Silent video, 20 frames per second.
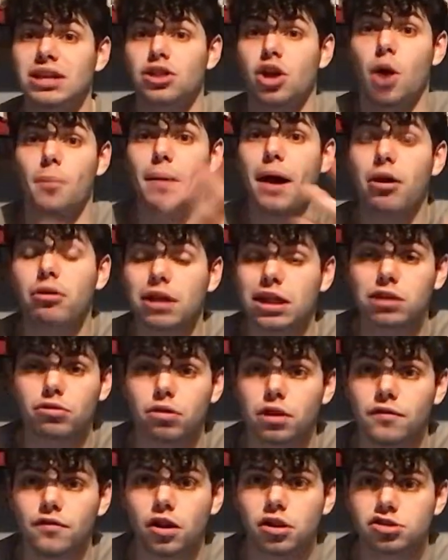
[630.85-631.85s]
that apparently they're on
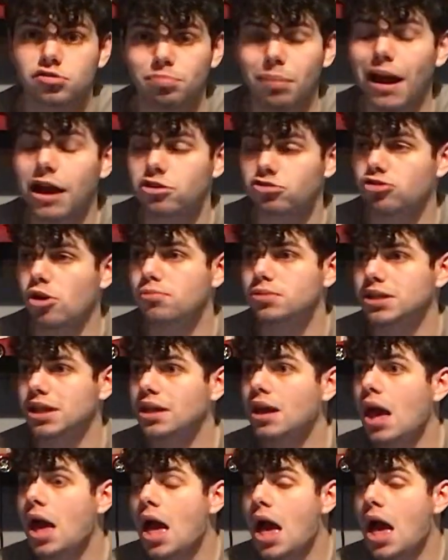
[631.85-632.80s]
the verge of bankruptcy.